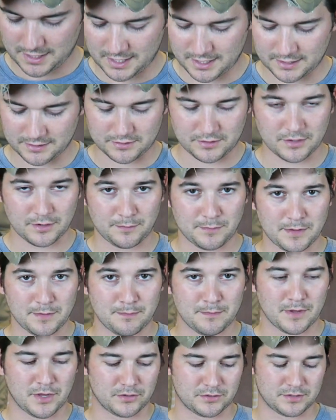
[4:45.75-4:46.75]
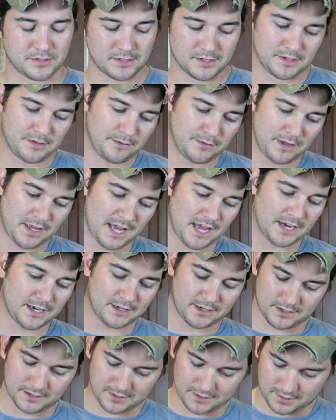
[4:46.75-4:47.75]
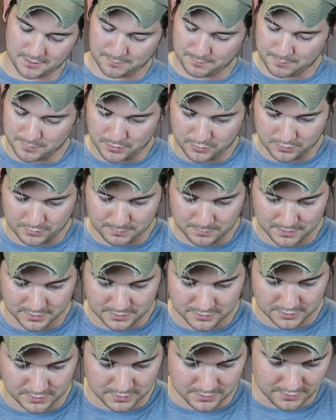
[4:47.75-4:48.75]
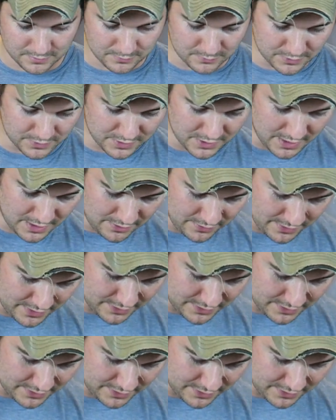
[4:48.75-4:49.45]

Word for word: And it's gonna be melted, added into the milk mixture, which now